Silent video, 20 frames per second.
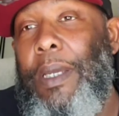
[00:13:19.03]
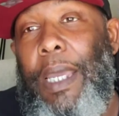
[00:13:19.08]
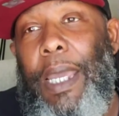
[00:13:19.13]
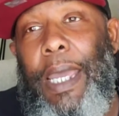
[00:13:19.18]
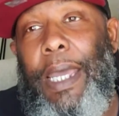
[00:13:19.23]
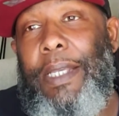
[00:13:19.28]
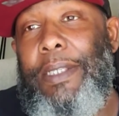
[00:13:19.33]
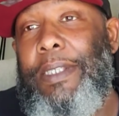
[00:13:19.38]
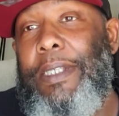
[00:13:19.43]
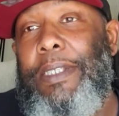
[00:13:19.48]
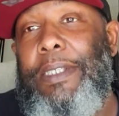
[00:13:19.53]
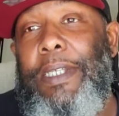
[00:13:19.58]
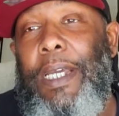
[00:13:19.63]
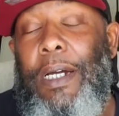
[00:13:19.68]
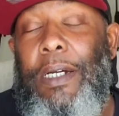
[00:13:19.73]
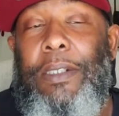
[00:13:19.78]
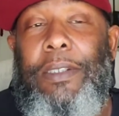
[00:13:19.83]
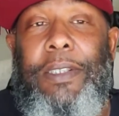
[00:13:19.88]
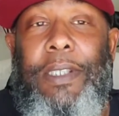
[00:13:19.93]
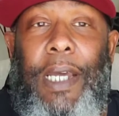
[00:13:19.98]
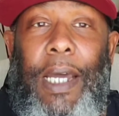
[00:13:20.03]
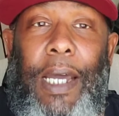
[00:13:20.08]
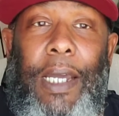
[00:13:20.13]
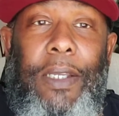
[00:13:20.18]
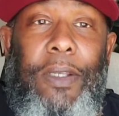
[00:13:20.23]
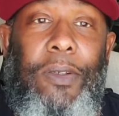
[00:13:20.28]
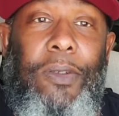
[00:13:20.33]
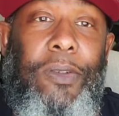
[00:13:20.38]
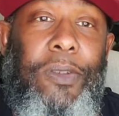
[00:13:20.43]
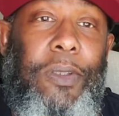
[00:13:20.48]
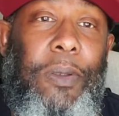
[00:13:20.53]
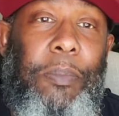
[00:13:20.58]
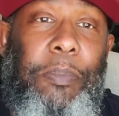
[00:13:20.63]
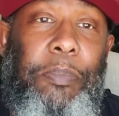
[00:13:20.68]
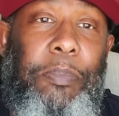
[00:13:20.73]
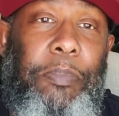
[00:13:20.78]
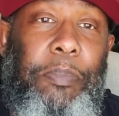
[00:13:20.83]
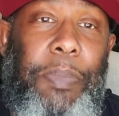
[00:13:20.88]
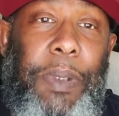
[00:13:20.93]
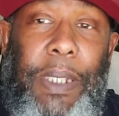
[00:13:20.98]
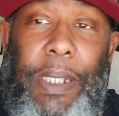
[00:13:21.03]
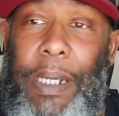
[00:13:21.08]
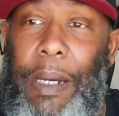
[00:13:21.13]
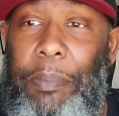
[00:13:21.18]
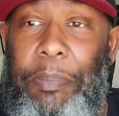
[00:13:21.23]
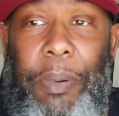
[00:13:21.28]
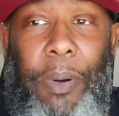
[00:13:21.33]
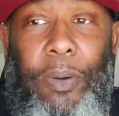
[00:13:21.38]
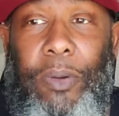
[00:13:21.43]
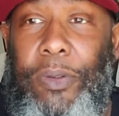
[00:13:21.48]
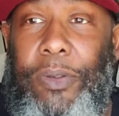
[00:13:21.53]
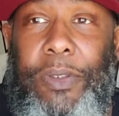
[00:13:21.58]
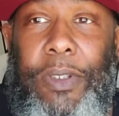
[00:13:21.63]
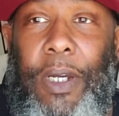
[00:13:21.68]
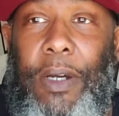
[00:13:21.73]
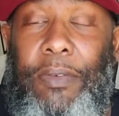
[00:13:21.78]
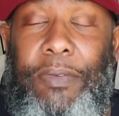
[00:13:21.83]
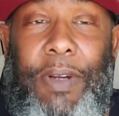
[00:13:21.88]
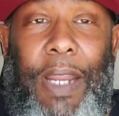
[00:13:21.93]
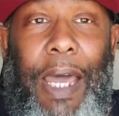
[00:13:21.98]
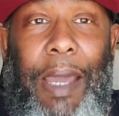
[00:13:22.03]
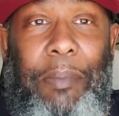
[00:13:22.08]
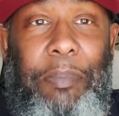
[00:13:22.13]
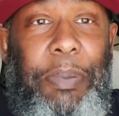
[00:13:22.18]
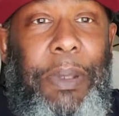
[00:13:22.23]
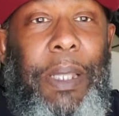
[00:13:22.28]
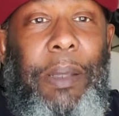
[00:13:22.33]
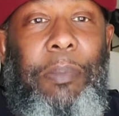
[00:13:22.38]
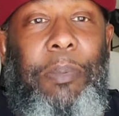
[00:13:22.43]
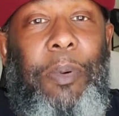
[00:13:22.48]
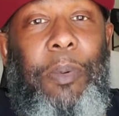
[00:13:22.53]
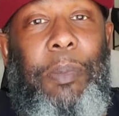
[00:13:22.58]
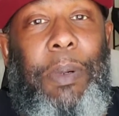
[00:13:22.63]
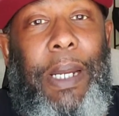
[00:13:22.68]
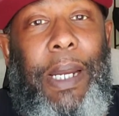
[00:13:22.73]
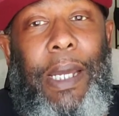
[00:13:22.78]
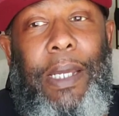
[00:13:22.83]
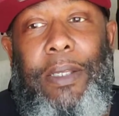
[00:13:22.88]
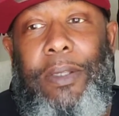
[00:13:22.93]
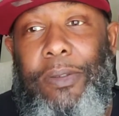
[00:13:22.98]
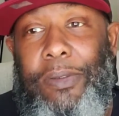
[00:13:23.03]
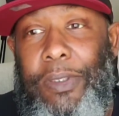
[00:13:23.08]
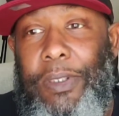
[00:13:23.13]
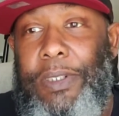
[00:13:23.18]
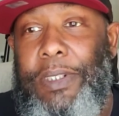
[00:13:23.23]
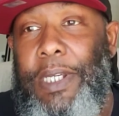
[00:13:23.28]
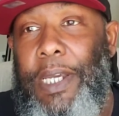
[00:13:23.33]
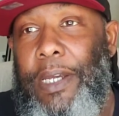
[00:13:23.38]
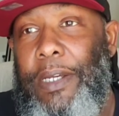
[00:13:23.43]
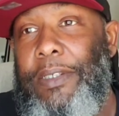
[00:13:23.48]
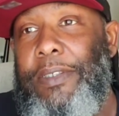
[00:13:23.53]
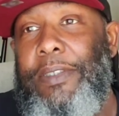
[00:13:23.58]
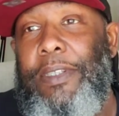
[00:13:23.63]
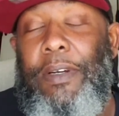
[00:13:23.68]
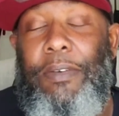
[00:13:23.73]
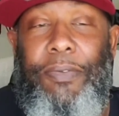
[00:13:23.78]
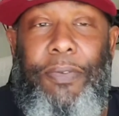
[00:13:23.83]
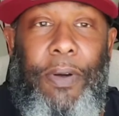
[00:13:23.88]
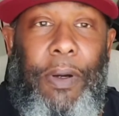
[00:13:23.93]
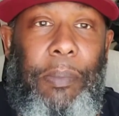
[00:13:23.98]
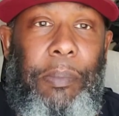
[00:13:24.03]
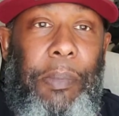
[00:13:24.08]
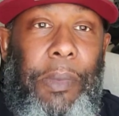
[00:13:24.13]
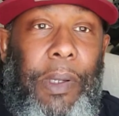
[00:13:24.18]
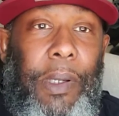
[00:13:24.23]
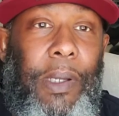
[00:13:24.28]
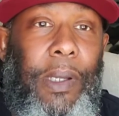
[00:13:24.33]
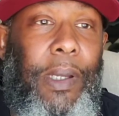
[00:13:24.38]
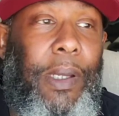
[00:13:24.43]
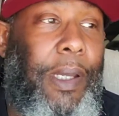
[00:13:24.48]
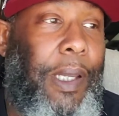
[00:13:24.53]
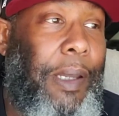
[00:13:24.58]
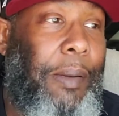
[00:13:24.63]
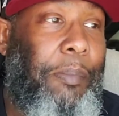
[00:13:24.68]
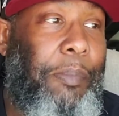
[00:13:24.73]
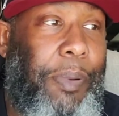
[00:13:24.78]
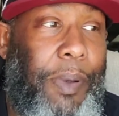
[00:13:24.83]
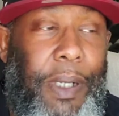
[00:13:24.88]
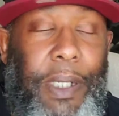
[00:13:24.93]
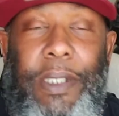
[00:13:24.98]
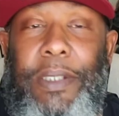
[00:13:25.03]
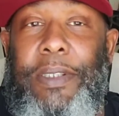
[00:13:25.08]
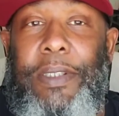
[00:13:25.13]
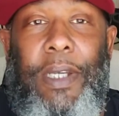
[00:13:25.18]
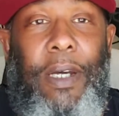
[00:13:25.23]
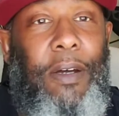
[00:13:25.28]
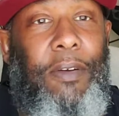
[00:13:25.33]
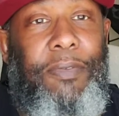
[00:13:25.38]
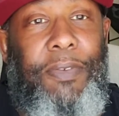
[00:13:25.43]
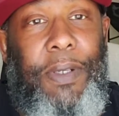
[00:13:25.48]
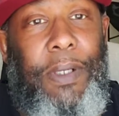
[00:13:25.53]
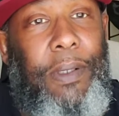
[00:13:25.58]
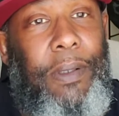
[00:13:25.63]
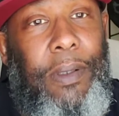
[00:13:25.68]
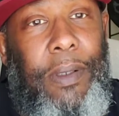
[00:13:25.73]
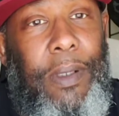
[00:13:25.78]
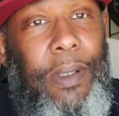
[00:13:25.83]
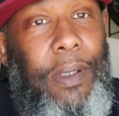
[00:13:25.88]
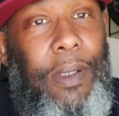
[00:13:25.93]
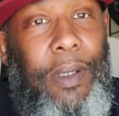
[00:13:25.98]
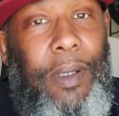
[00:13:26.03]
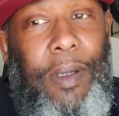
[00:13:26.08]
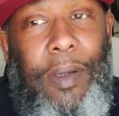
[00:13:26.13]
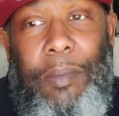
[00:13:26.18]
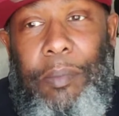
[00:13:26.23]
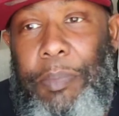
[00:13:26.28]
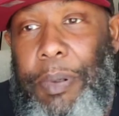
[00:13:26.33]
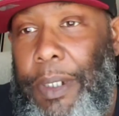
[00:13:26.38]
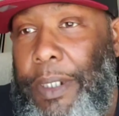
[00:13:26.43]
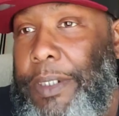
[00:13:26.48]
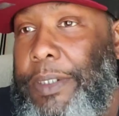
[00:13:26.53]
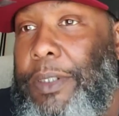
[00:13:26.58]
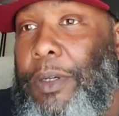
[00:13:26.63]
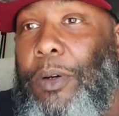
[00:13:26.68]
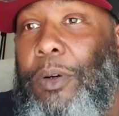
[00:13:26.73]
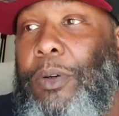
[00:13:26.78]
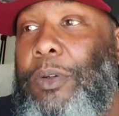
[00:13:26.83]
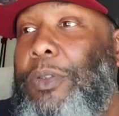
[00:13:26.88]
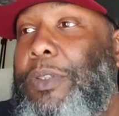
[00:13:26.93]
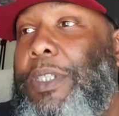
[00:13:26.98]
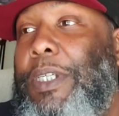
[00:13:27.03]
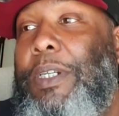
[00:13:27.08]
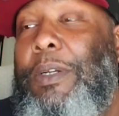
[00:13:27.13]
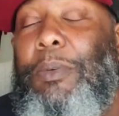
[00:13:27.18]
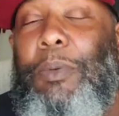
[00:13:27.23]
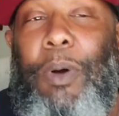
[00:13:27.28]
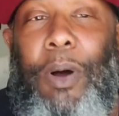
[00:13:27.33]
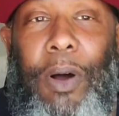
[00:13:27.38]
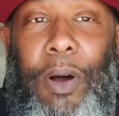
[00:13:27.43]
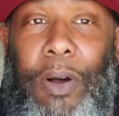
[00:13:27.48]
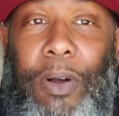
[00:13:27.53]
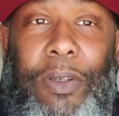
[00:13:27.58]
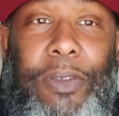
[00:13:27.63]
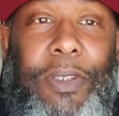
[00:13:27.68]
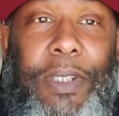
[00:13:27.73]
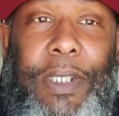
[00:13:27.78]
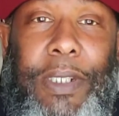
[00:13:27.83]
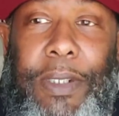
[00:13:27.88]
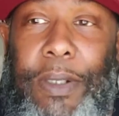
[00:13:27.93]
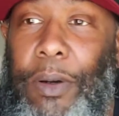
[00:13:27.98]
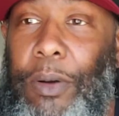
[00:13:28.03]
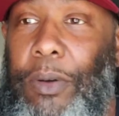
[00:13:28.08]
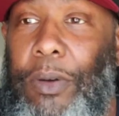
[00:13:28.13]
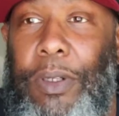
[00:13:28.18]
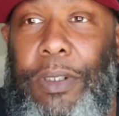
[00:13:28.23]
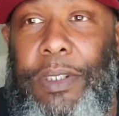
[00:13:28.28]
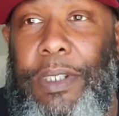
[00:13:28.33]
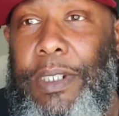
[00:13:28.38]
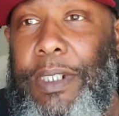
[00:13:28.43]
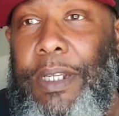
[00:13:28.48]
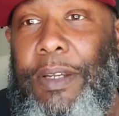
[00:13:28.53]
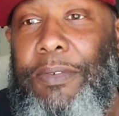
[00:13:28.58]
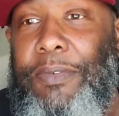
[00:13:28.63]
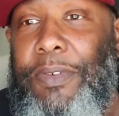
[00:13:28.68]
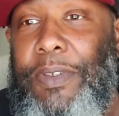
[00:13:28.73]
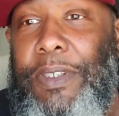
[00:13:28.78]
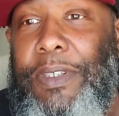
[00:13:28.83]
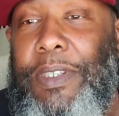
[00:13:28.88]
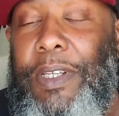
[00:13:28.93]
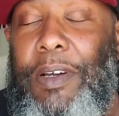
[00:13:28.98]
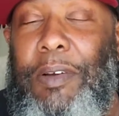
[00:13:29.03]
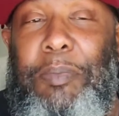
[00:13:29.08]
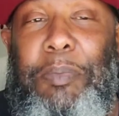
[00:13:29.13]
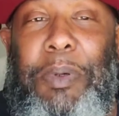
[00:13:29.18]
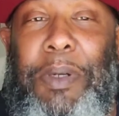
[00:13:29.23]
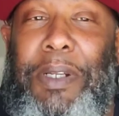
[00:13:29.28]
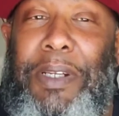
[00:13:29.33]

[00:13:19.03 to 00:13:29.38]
as a youngster, I used to beat up on stuff, not people, but I used to tear stuff up and break stuff and punch holes in the walls and doors and different stuff.